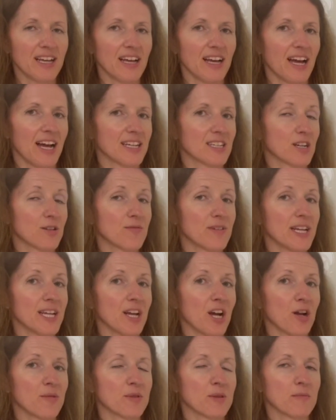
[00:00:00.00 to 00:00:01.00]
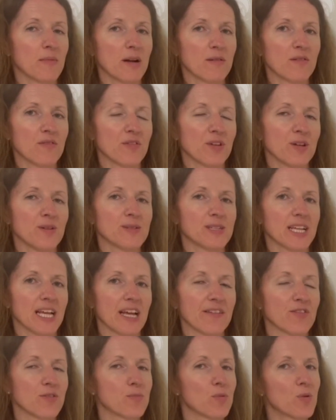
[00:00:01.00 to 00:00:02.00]
and I really hope that my reviews
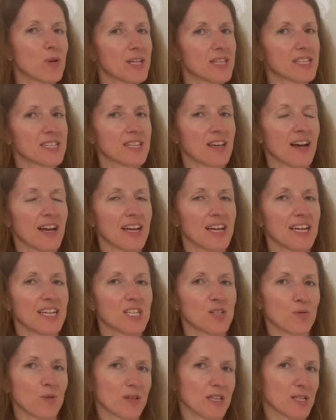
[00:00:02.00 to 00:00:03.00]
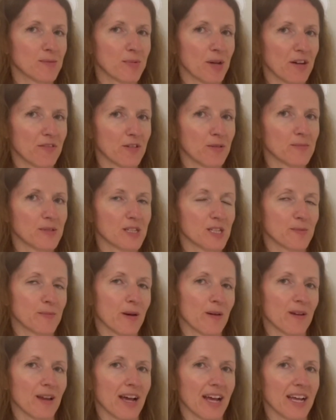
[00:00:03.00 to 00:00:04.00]
gave you more insight into what these perfumes
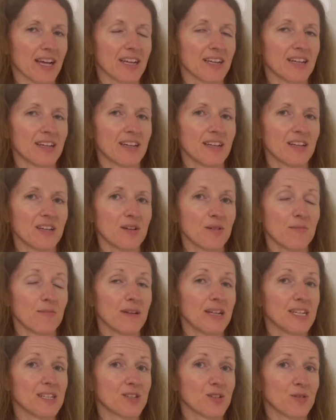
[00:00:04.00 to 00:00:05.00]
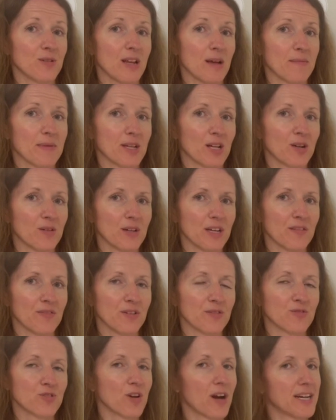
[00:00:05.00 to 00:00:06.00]
smell like. Please do let me know if
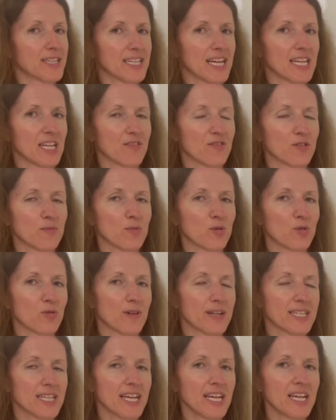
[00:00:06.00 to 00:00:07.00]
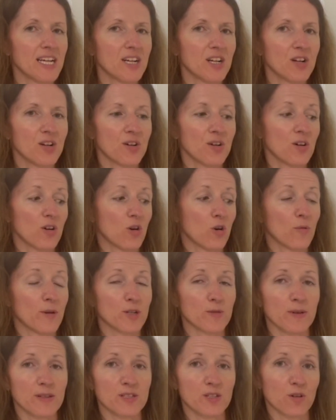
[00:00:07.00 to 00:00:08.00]
you've tried any of them already, or which
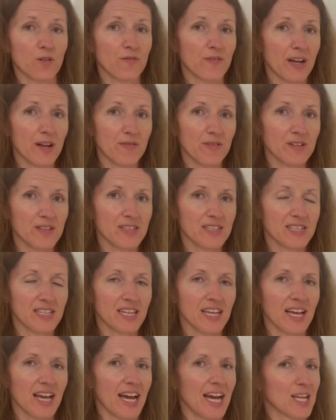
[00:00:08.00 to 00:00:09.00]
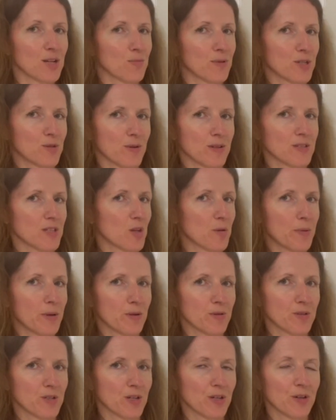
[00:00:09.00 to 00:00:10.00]
ones are your favourites, and which ones appeal
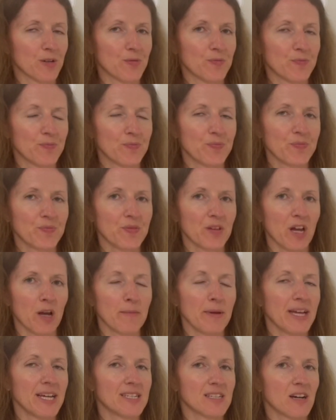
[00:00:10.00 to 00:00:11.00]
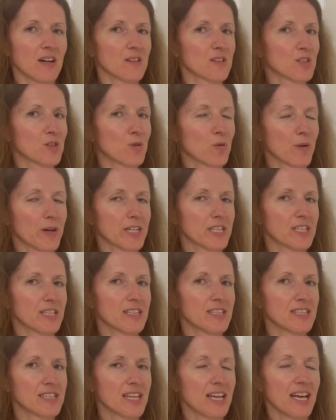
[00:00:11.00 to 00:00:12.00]
to you. I'm here to answer your
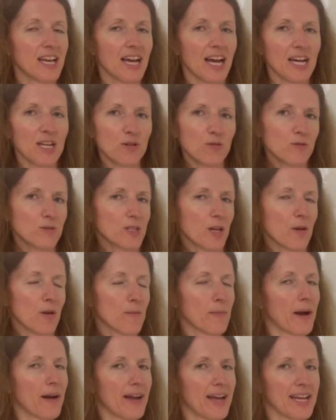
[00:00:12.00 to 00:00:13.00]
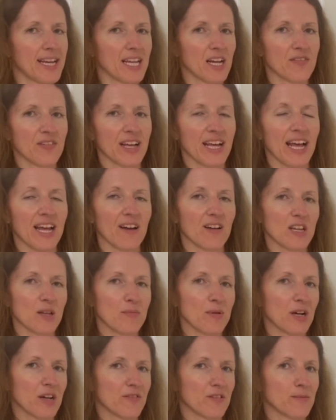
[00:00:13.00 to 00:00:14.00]
questions, and also about any other Kayali
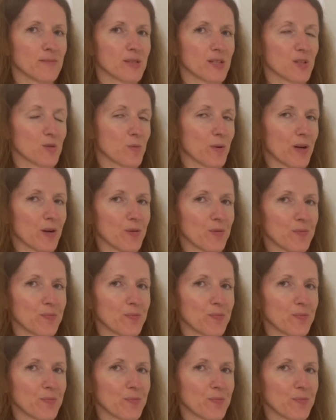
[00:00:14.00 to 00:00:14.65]
perfumes as well.